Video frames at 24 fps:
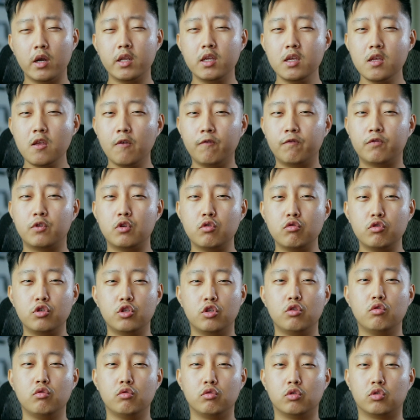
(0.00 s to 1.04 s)
if you
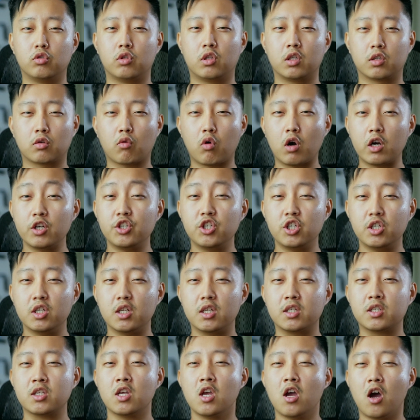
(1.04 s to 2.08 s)
use the
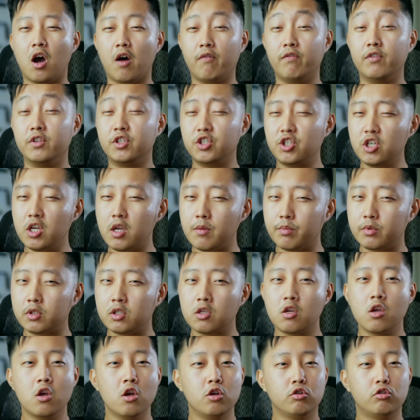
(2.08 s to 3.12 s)
crunchiness of the
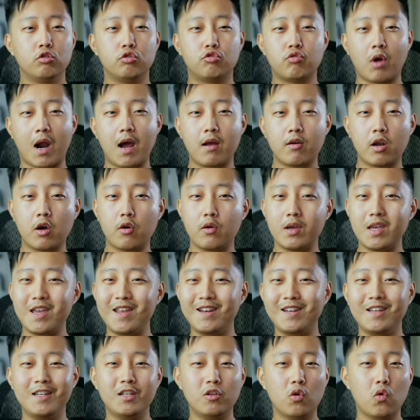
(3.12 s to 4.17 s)
chips to drown out
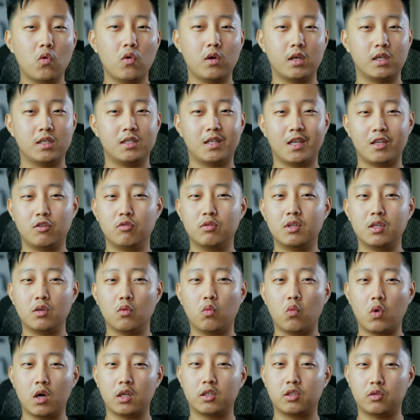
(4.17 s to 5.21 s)
any noise that you
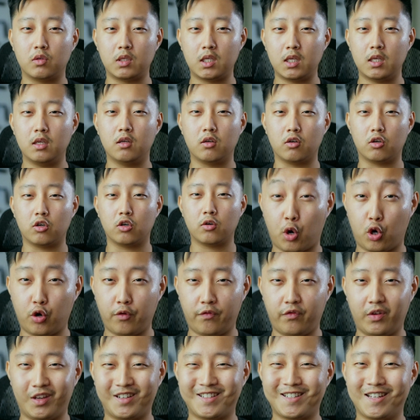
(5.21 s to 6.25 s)
didn't want to hear?
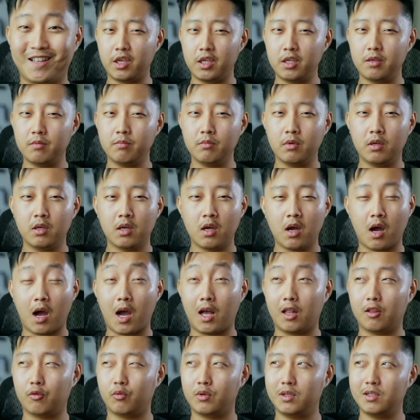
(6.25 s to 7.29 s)
Perfect. Theme:
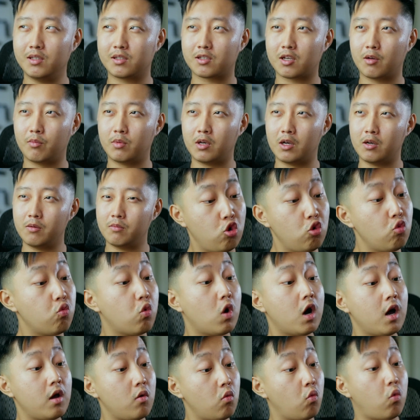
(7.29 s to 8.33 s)
Halloween is coming up. Who,
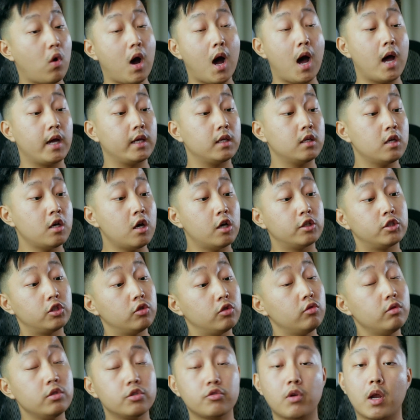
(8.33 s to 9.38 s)
what, why? A
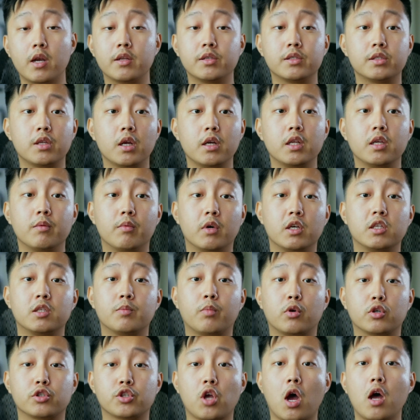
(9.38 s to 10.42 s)
student's trying to study, but his
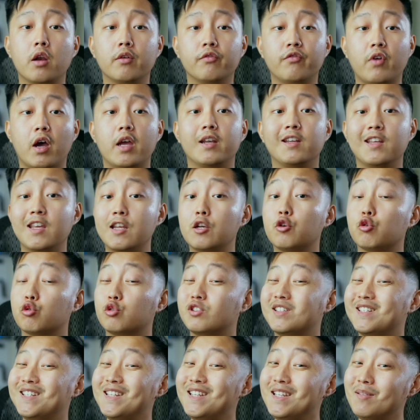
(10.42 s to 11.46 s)
personified inner
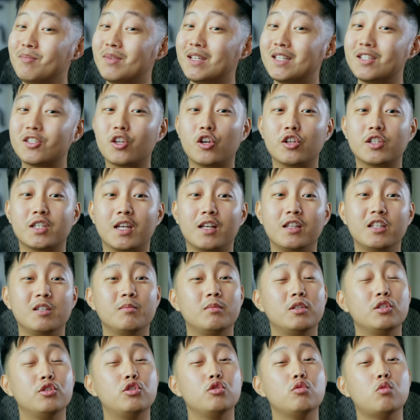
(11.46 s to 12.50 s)
demons are telling him
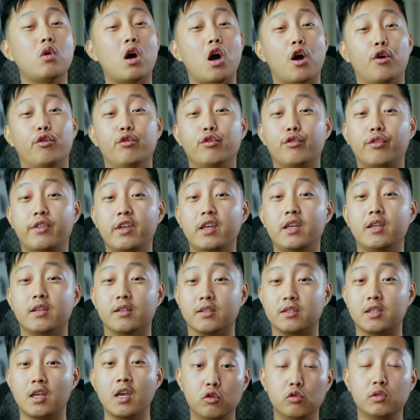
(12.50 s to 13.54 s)
to do other
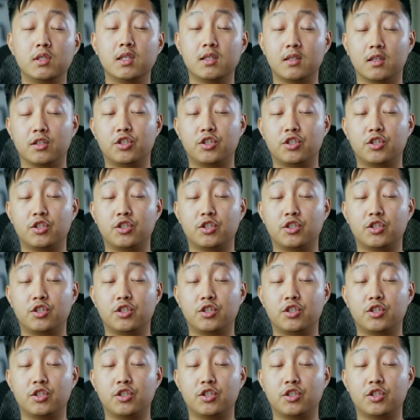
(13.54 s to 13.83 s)
things. He uses the